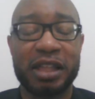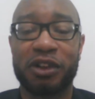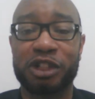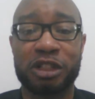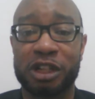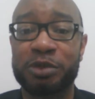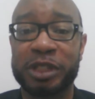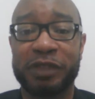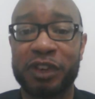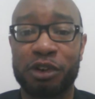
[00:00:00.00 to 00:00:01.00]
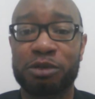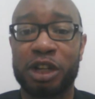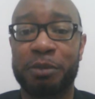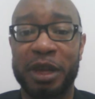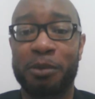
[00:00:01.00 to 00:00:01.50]
There are certain specific groups
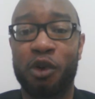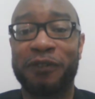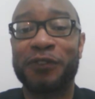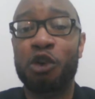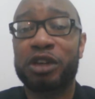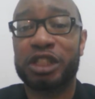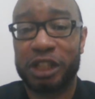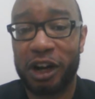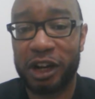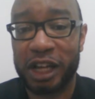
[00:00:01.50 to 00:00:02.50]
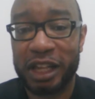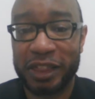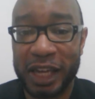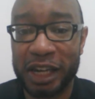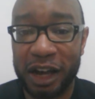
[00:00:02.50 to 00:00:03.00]
that are being more focused on
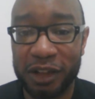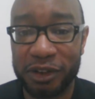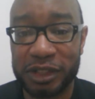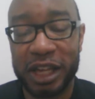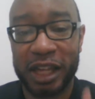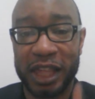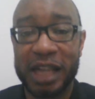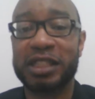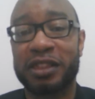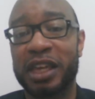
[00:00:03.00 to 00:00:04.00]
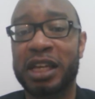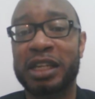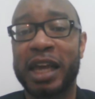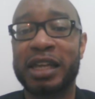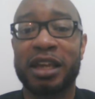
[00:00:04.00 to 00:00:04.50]
than others. And that's the thing
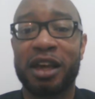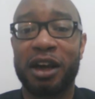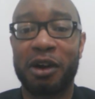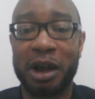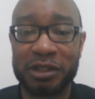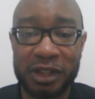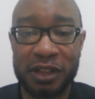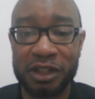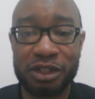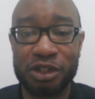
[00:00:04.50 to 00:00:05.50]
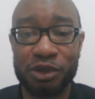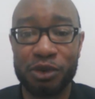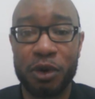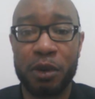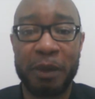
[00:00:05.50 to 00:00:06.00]
that I say this
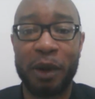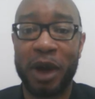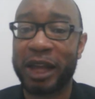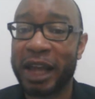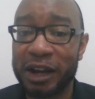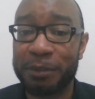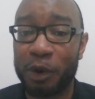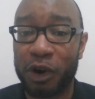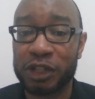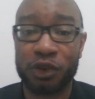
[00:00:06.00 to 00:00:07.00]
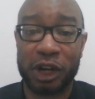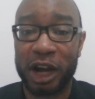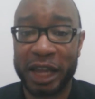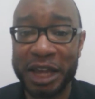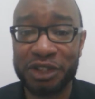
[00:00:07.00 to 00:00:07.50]
to my white counterparts or
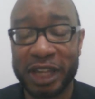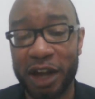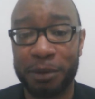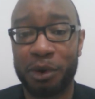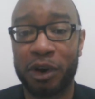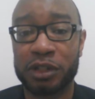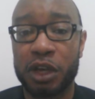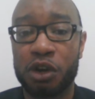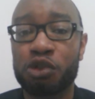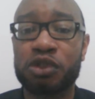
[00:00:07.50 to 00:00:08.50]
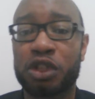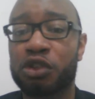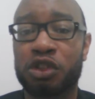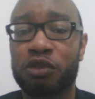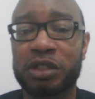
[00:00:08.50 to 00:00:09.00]
Caucasian counterparts who
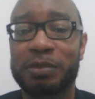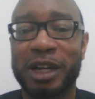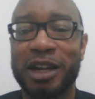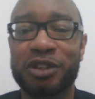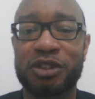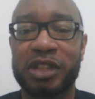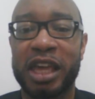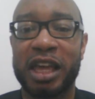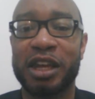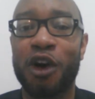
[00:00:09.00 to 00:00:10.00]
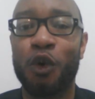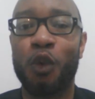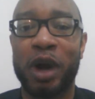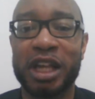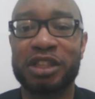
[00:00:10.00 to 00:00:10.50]
still don't seem to understand
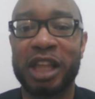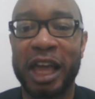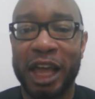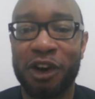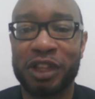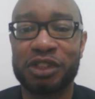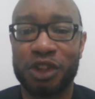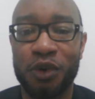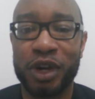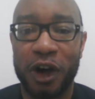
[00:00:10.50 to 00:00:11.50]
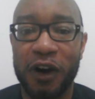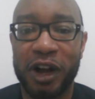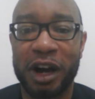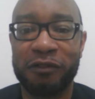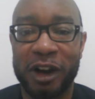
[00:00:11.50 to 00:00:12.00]
what the hell is going
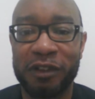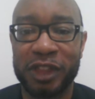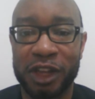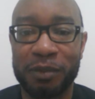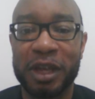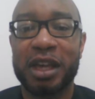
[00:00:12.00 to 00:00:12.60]
on around them.